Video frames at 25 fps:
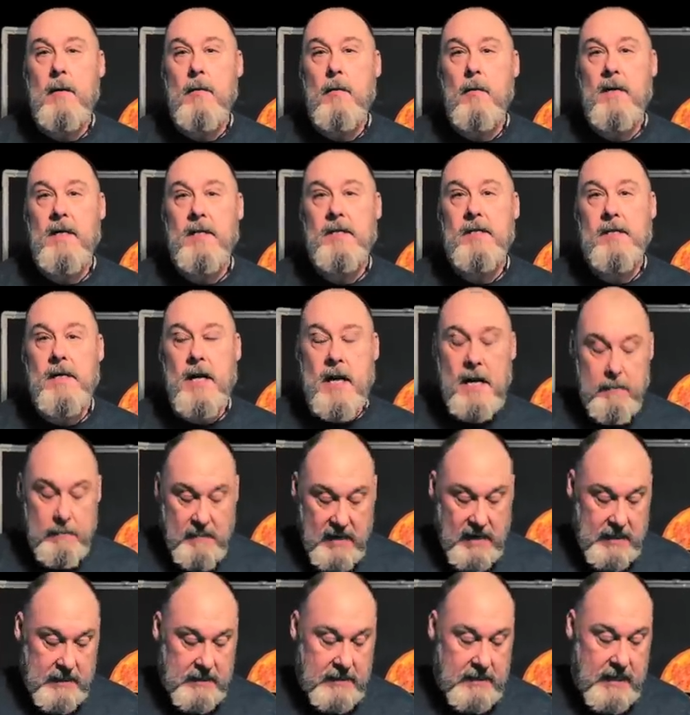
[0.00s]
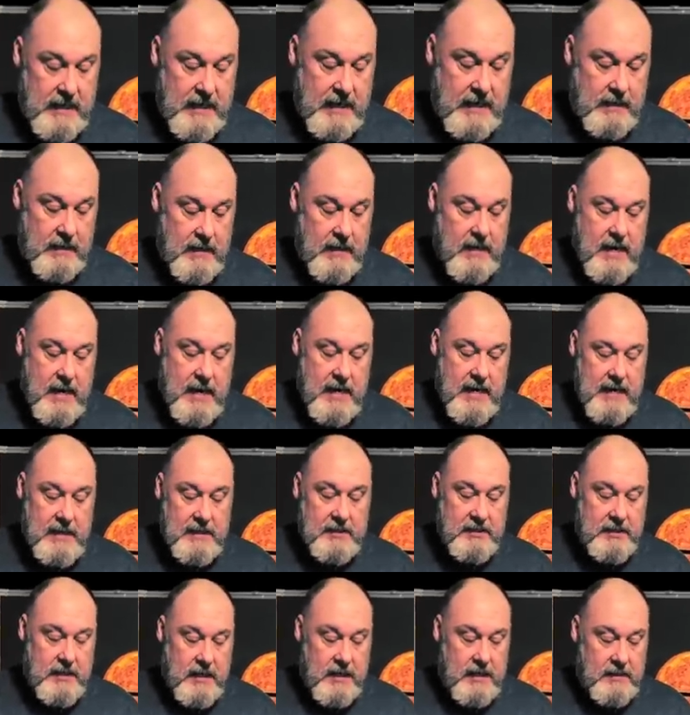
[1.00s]
with SciManDan. He
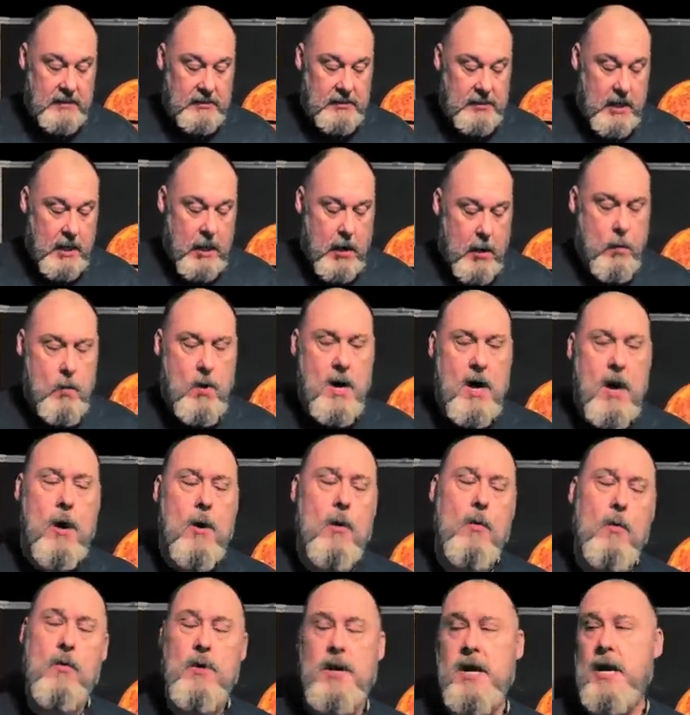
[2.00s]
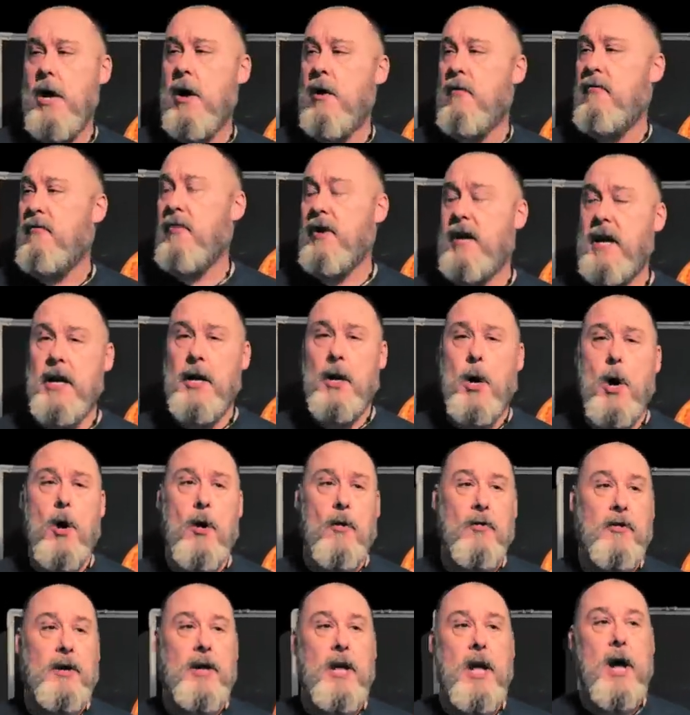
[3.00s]
says, well, you know, forget
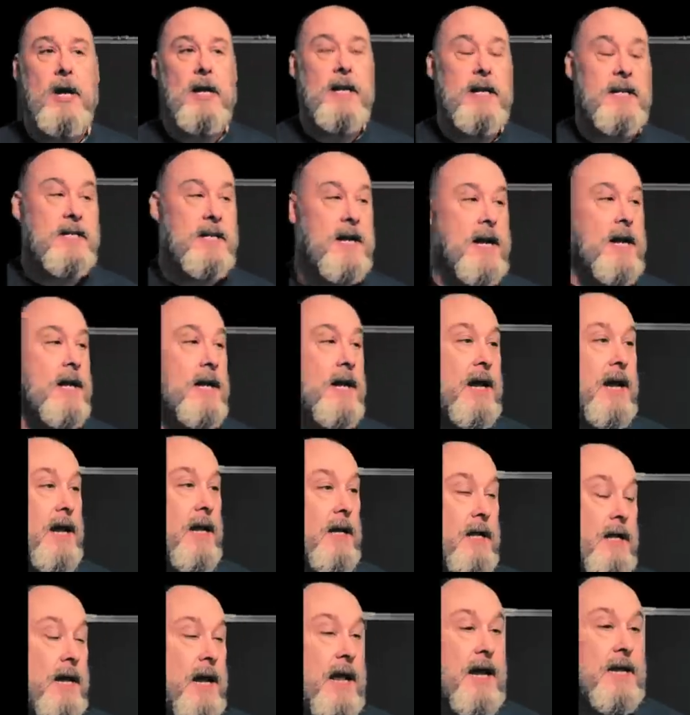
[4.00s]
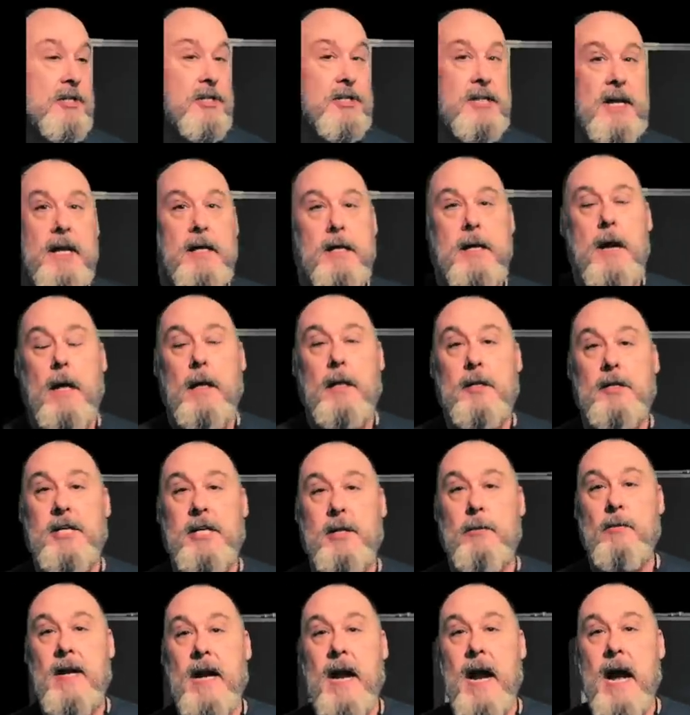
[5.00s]
all the cutting te edge
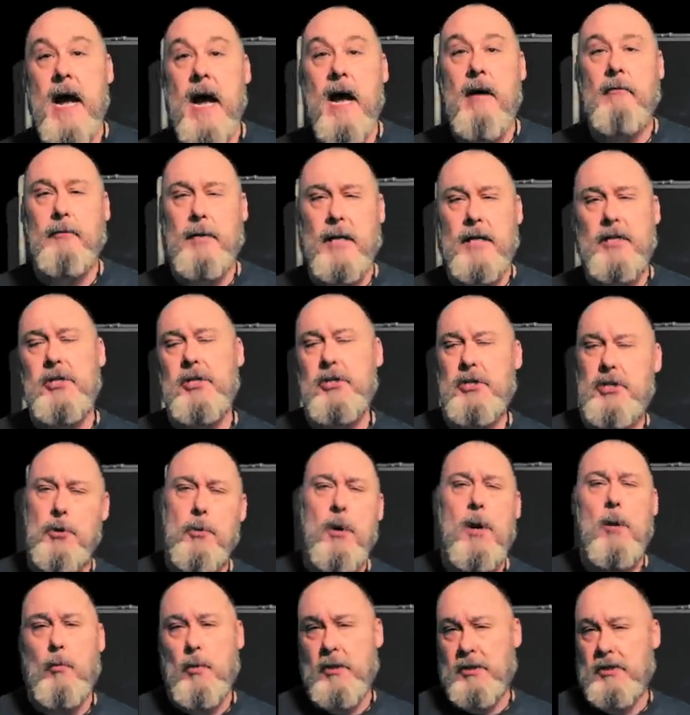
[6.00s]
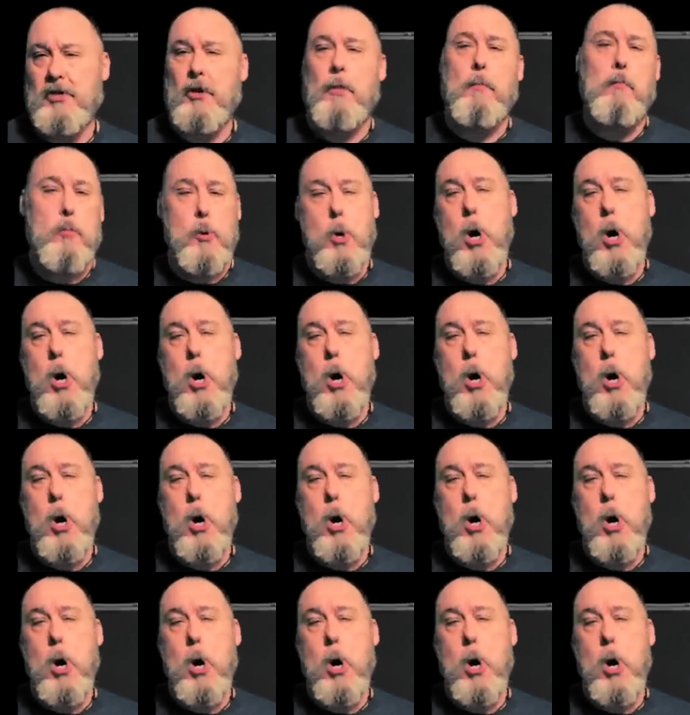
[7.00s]
technology we have. Let's do it with some